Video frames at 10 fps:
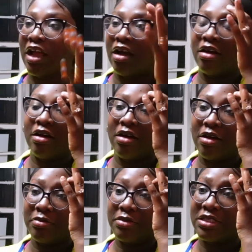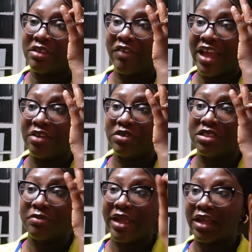Savannah was
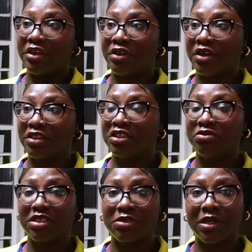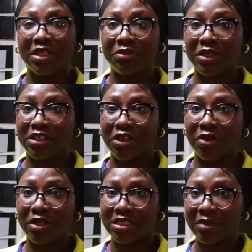the main girl. She was 23 years
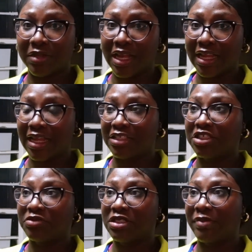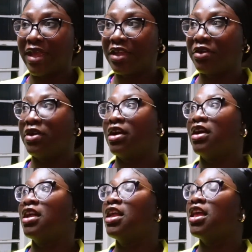old or something like that. She was the main
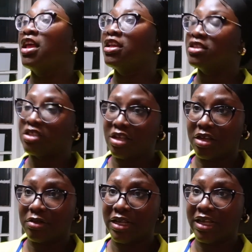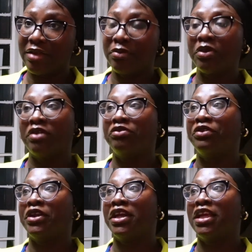girl to her damn
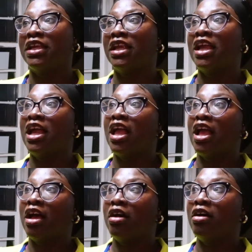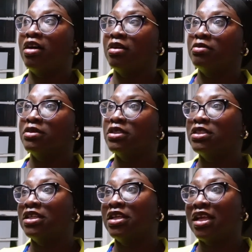boyfriend.
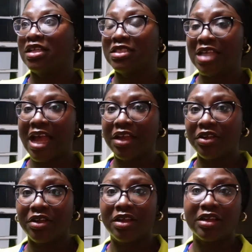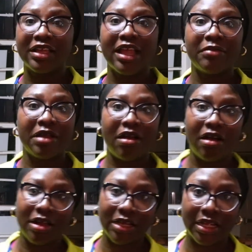The side girl kept
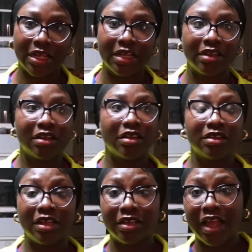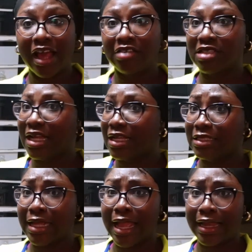calling the house. I guess
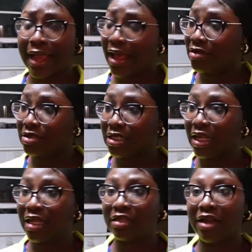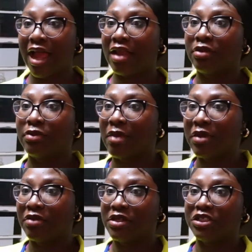they had a house together. I'm
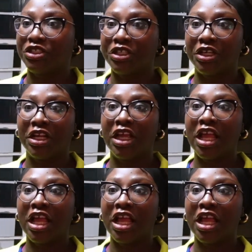not really sure.